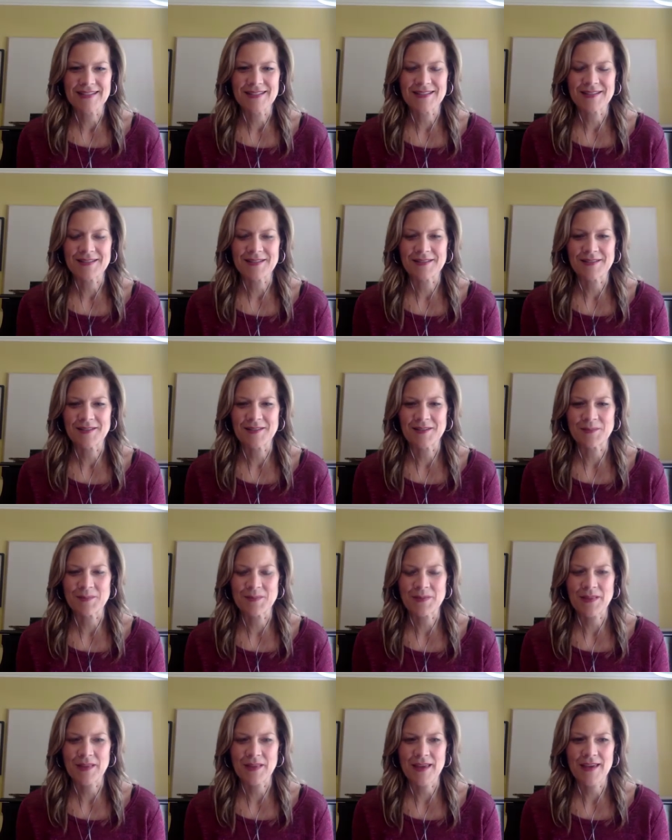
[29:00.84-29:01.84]
to
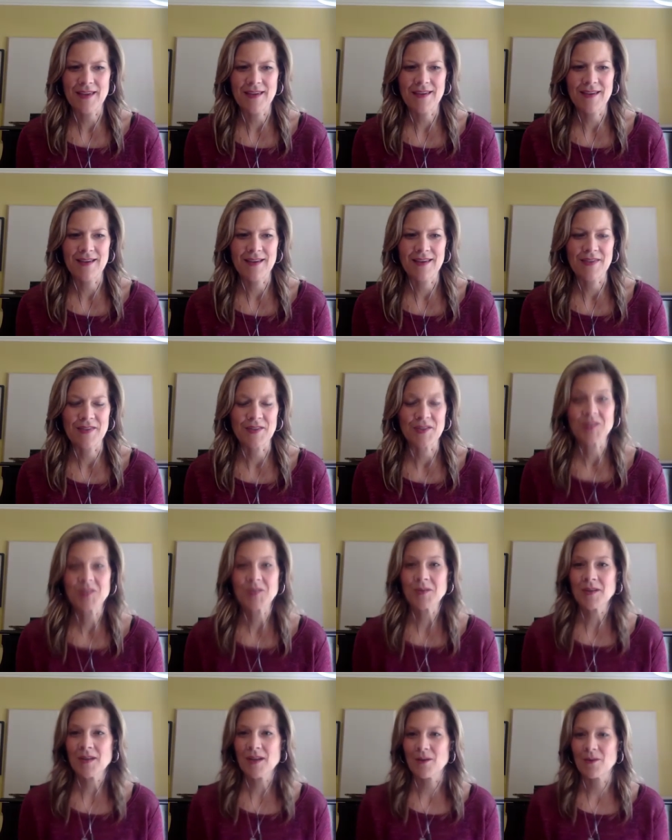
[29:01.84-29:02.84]
play in the
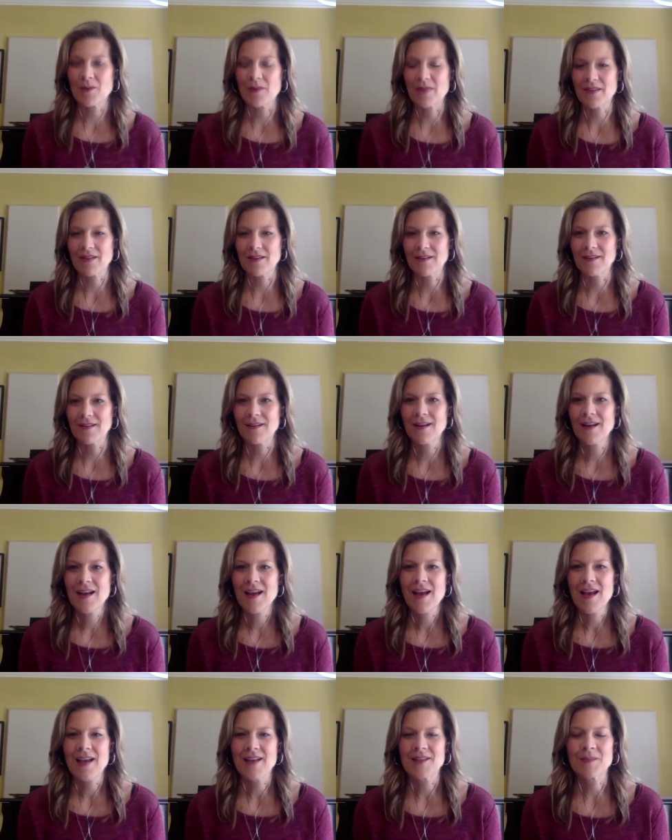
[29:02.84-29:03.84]
studio with her
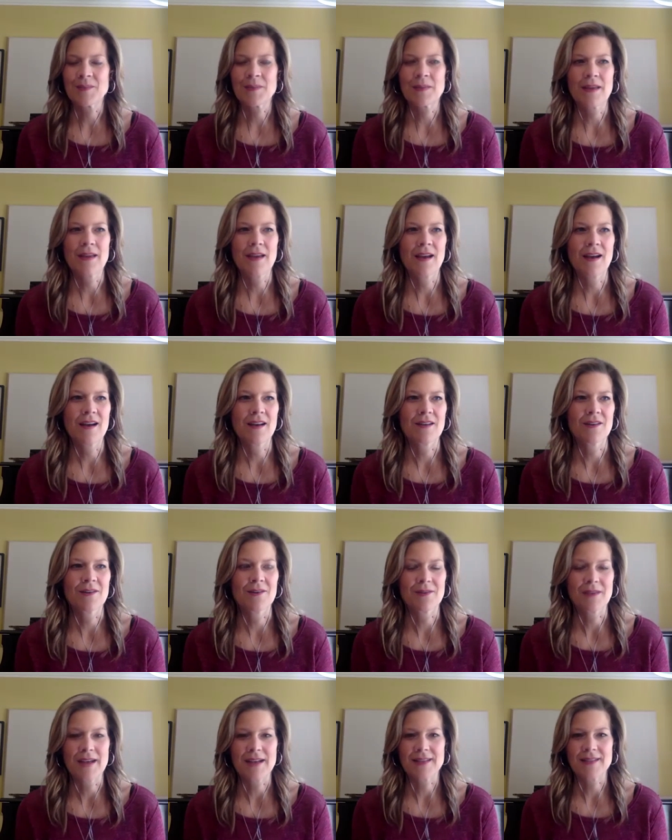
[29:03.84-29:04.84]
and to play on her
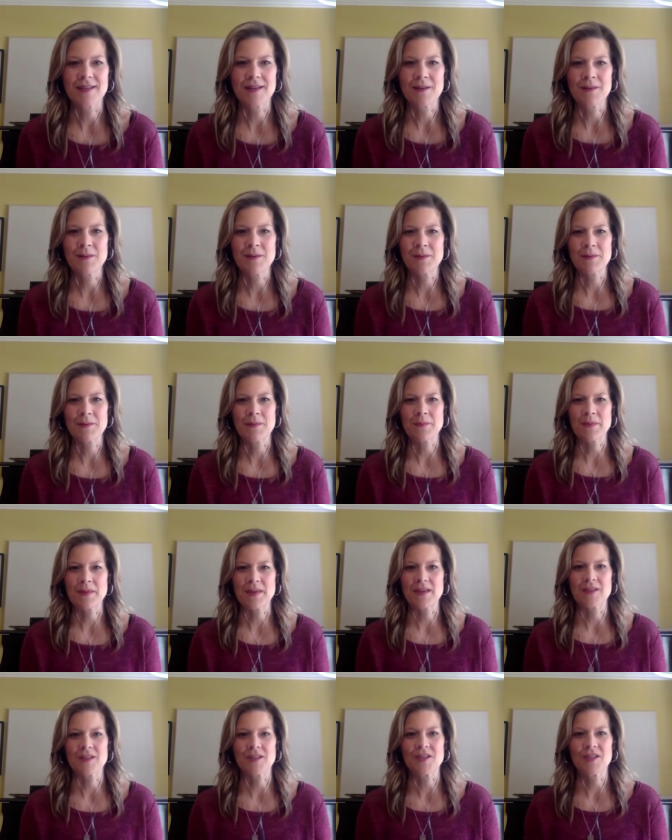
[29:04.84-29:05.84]
last album,
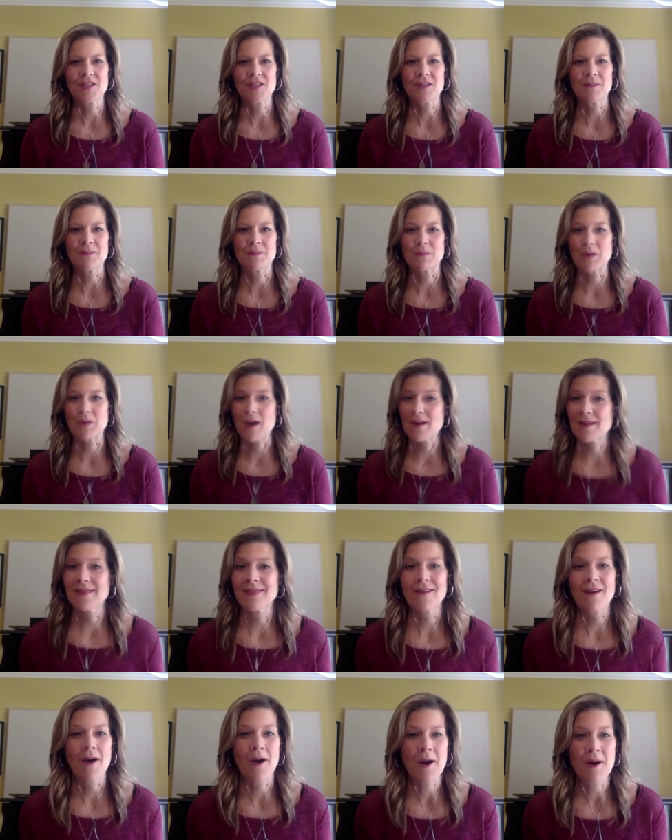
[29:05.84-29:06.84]
because she brought in
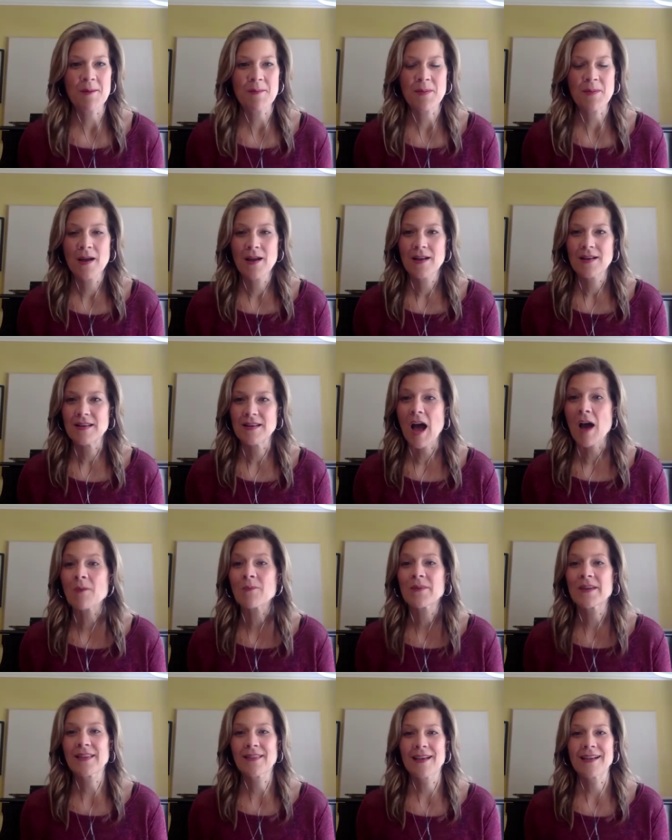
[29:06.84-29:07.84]
the harp, not
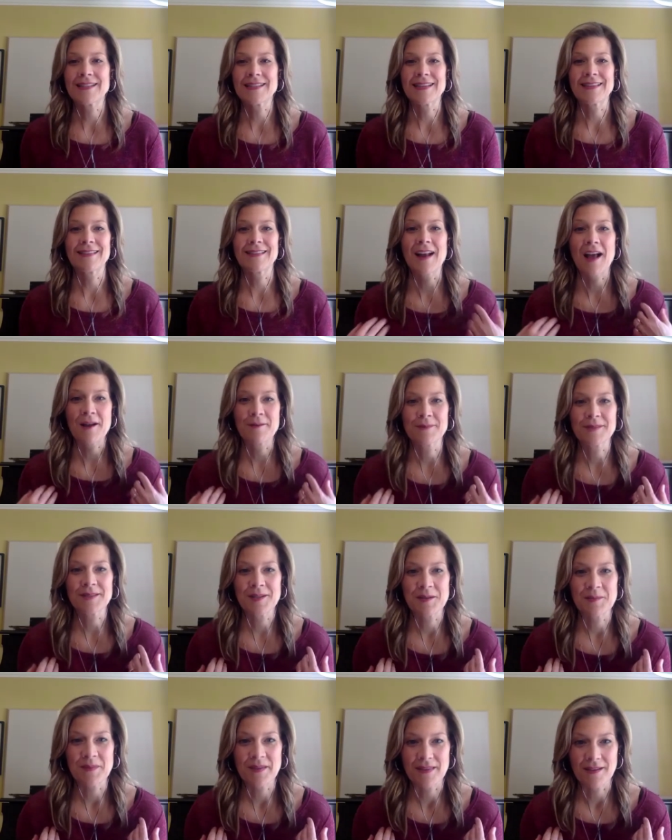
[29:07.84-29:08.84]
realizing that I was
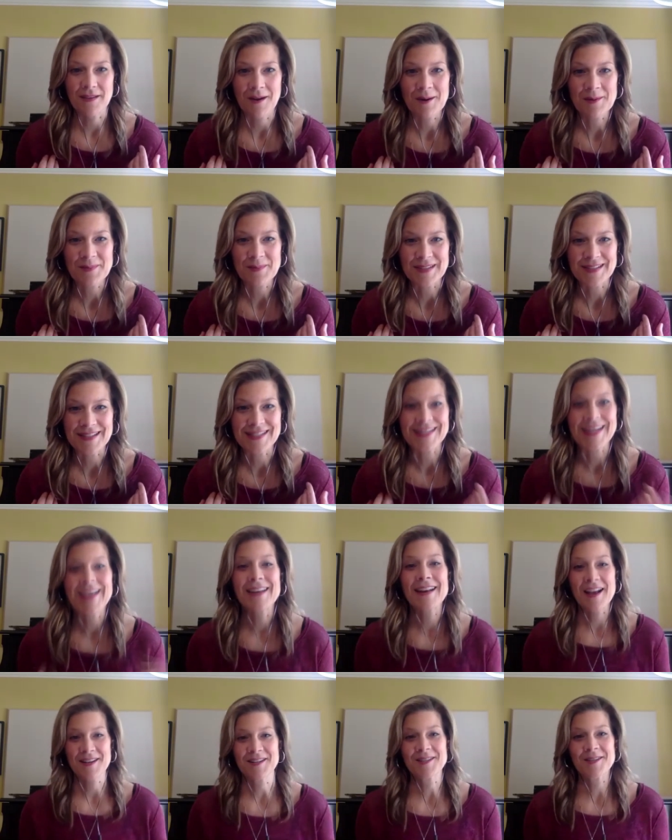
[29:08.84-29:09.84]
going to be the harpist,
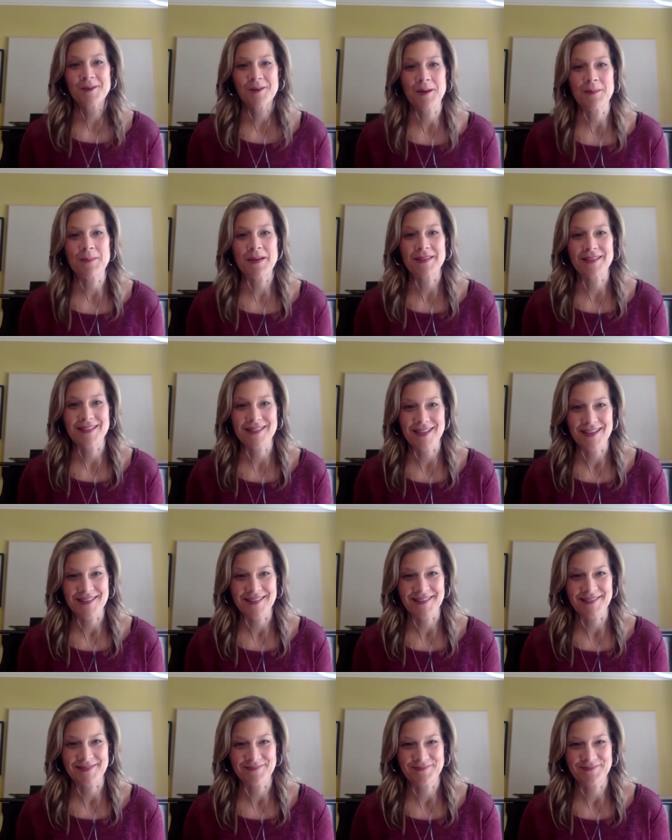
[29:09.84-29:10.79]
and I showed up on the session.